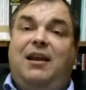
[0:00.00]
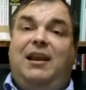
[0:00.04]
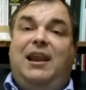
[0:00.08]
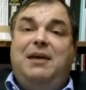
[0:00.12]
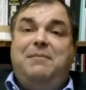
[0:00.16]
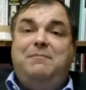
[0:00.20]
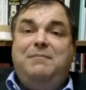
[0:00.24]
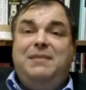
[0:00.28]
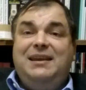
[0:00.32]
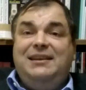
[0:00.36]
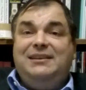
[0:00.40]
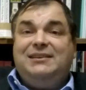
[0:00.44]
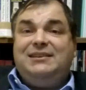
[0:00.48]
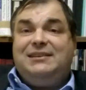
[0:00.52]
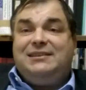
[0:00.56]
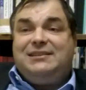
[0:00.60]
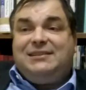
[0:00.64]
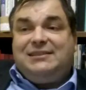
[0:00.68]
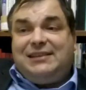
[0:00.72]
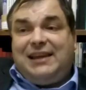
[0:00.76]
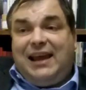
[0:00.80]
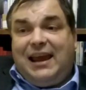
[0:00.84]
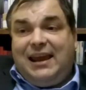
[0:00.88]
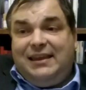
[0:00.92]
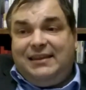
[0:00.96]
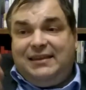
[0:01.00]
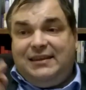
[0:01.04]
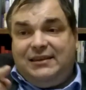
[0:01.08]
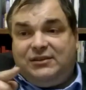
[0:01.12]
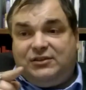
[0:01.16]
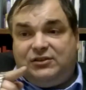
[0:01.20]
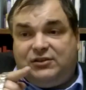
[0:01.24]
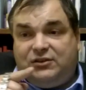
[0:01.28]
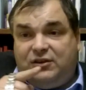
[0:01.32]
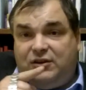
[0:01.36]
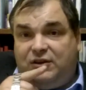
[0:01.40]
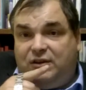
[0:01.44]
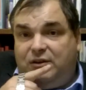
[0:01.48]
let me just say
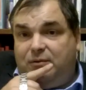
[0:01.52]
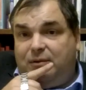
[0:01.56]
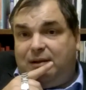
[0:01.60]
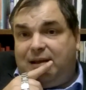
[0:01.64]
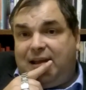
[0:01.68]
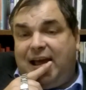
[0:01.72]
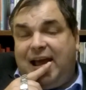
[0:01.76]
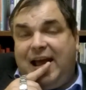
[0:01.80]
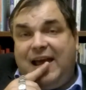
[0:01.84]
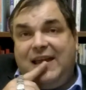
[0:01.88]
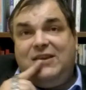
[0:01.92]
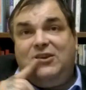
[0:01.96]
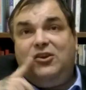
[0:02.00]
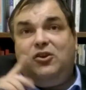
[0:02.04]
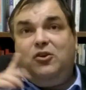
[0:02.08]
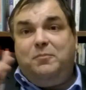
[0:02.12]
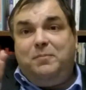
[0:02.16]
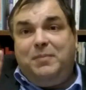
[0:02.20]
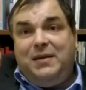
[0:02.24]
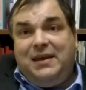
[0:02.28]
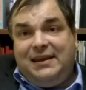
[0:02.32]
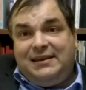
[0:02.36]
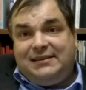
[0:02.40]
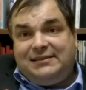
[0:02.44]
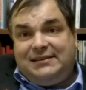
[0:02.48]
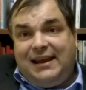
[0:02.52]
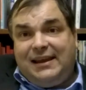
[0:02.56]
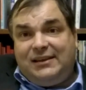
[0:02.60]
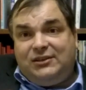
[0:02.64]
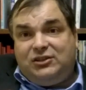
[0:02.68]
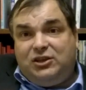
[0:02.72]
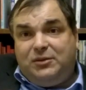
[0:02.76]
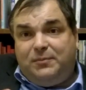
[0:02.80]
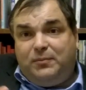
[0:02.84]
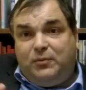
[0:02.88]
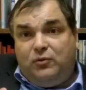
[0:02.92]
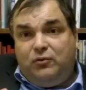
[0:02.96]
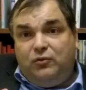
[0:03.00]
this to you, okay? You be
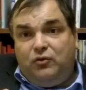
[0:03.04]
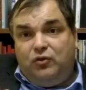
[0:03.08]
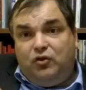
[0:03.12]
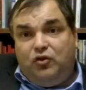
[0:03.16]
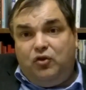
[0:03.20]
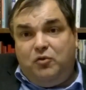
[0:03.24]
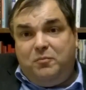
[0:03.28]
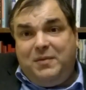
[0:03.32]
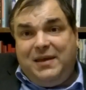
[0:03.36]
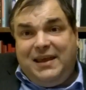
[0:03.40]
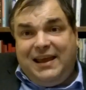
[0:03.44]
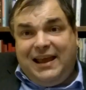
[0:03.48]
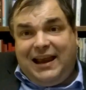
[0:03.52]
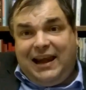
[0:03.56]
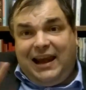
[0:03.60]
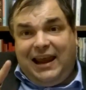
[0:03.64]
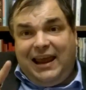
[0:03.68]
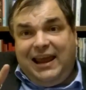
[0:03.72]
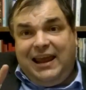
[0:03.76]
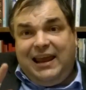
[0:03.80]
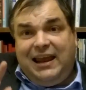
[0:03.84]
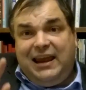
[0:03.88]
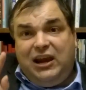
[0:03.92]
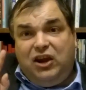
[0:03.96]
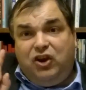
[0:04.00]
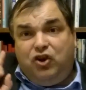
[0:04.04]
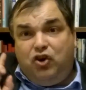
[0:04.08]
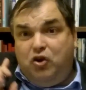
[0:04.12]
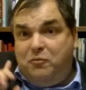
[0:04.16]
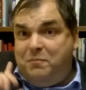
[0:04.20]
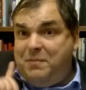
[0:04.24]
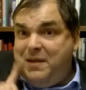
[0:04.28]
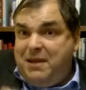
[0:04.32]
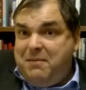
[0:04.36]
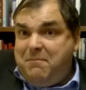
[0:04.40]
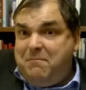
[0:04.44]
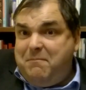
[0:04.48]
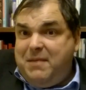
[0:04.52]
sensible, you be clean, you
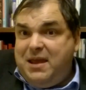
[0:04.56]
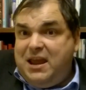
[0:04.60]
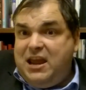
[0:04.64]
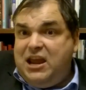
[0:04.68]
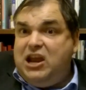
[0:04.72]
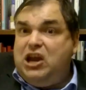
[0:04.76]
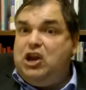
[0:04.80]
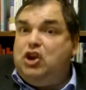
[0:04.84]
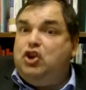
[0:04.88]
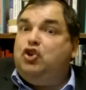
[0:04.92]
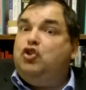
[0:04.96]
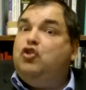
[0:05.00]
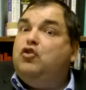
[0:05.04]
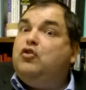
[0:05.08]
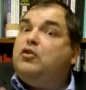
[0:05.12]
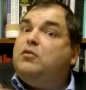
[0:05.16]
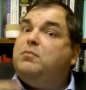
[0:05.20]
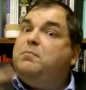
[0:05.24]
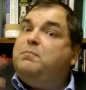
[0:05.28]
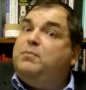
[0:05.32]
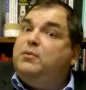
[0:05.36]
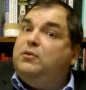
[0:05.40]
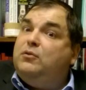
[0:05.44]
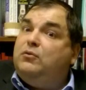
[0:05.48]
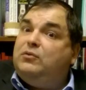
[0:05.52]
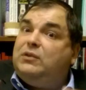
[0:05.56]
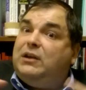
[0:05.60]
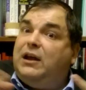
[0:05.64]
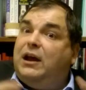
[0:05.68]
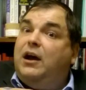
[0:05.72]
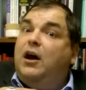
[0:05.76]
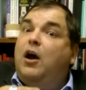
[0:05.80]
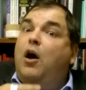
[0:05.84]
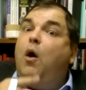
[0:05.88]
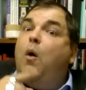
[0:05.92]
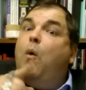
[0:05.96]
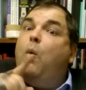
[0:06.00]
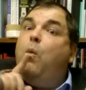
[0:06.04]
be mean. You can build a
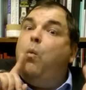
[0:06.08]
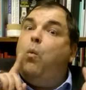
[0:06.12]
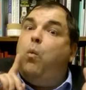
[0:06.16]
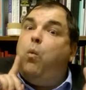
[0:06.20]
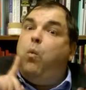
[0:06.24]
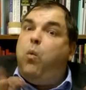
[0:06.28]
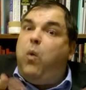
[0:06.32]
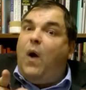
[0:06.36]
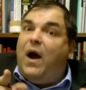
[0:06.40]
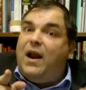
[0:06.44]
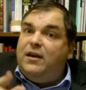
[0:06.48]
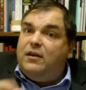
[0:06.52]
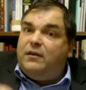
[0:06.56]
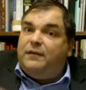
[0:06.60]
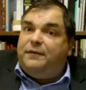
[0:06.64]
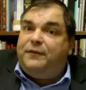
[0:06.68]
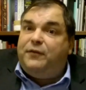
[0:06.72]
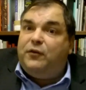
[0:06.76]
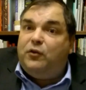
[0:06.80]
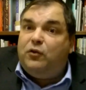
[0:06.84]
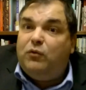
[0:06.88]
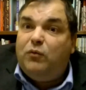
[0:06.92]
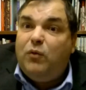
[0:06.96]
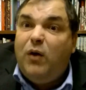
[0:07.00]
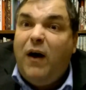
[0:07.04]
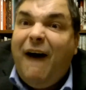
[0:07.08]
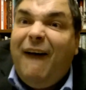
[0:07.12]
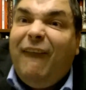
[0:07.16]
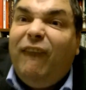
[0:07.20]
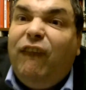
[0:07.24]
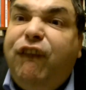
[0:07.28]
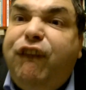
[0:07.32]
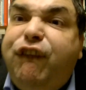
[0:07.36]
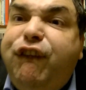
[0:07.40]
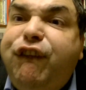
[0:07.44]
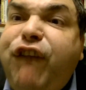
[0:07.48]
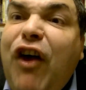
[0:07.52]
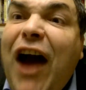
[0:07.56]
wonderful
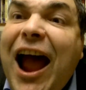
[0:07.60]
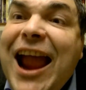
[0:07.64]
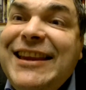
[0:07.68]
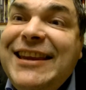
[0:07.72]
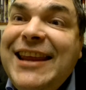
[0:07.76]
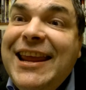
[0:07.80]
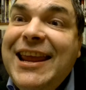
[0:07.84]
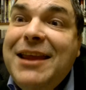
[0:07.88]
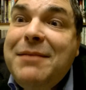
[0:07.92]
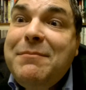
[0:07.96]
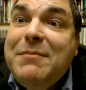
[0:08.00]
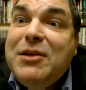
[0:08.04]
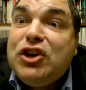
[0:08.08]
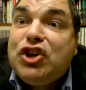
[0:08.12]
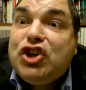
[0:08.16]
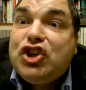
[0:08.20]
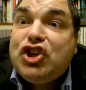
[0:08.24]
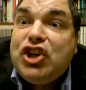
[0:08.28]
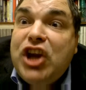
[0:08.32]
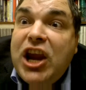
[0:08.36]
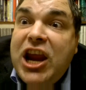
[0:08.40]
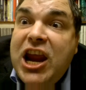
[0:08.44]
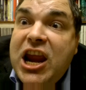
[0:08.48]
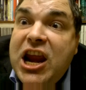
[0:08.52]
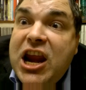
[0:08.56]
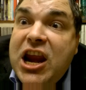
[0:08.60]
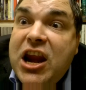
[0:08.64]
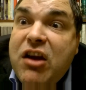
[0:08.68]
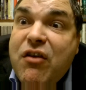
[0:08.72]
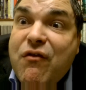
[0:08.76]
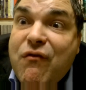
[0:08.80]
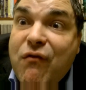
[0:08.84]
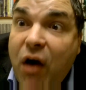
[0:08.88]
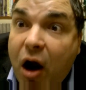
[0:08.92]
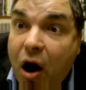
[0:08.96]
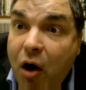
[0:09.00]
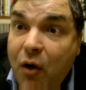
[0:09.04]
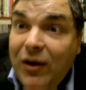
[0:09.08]
fighting
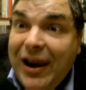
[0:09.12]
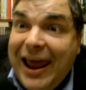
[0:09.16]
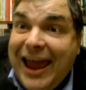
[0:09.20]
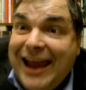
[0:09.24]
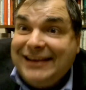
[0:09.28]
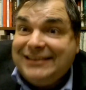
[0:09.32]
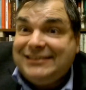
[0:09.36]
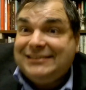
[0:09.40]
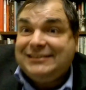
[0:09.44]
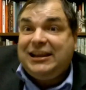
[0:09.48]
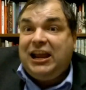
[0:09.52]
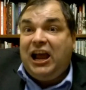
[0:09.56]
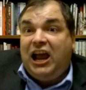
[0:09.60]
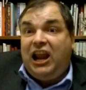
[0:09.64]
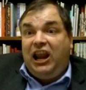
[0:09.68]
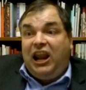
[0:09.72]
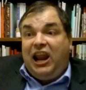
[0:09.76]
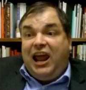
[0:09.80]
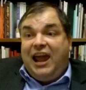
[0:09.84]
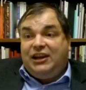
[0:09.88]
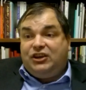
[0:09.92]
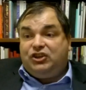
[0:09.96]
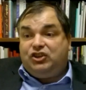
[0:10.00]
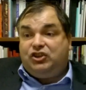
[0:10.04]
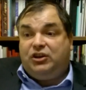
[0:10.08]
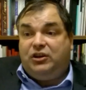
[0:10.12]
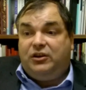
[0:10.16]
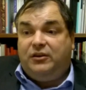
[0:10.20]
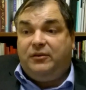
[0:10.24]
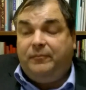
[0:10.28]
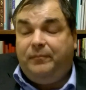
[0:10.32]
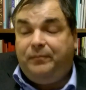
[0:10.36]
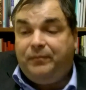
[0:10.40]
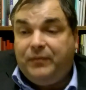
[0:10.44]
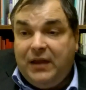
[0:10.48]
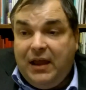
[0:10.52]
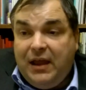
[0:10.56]
machine Rolex collection.